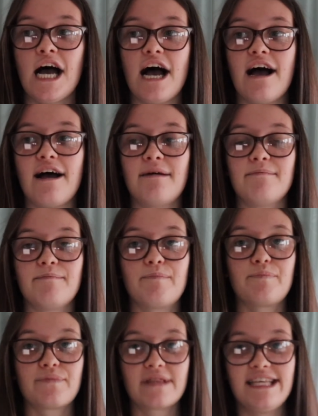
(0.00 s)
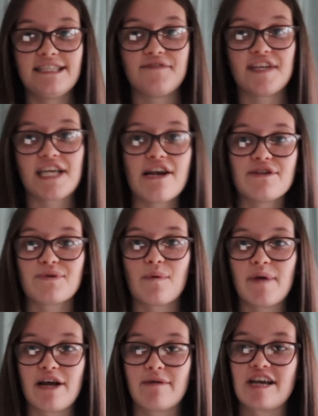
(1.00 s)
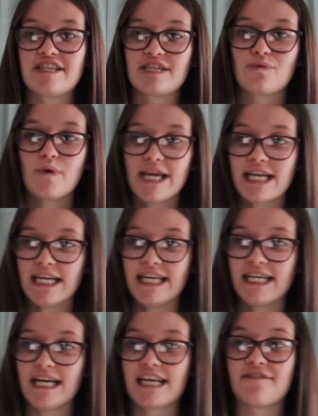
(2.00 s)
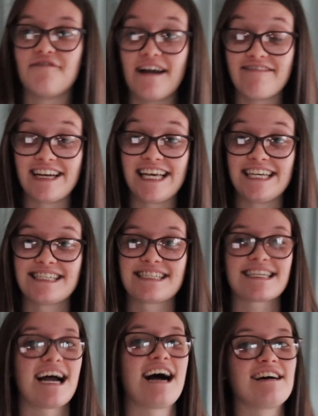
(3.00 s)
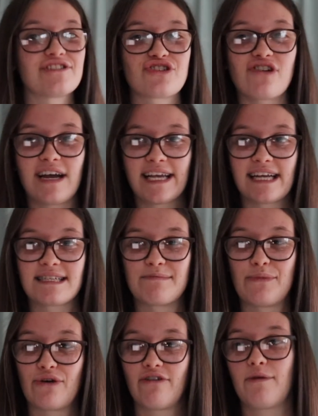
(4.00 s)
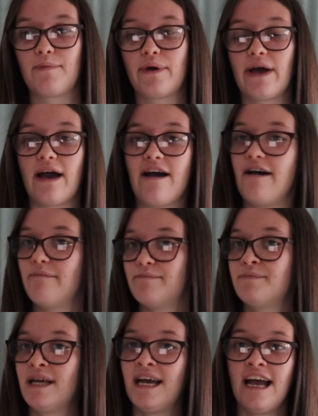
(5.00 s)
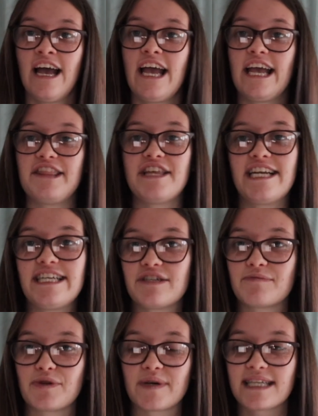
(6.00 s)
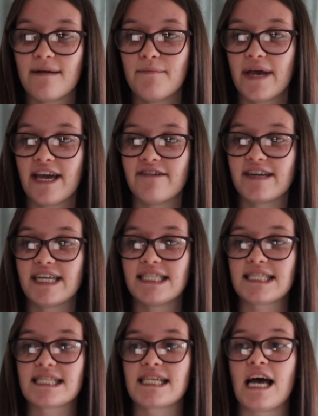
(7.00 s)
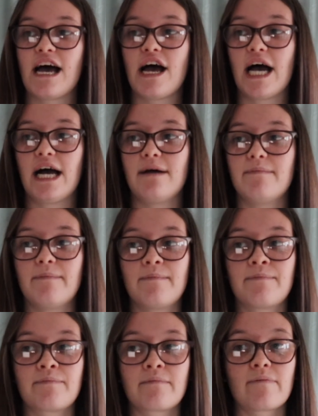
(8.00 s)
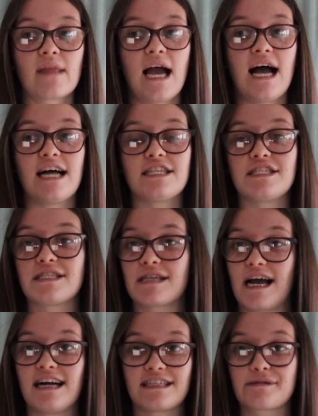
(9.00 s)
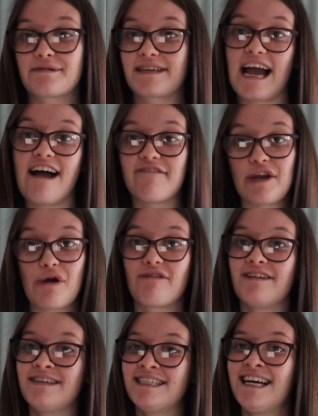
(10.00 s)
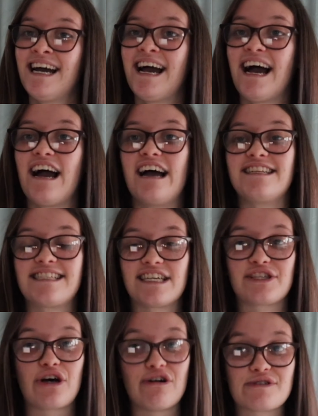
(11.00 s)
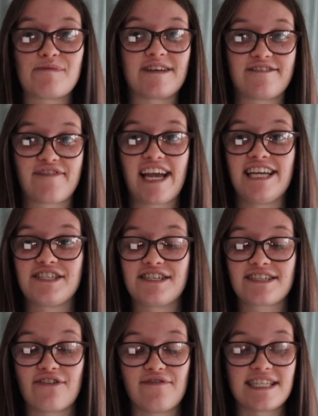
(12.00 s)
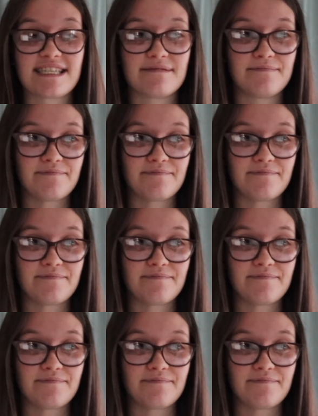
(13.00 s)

Um, these videos will be uploaded weekly at the very least. I'll try and get some more up um, in the lead up to exam periods. Um, and I'll carry on until the whole specification is covered.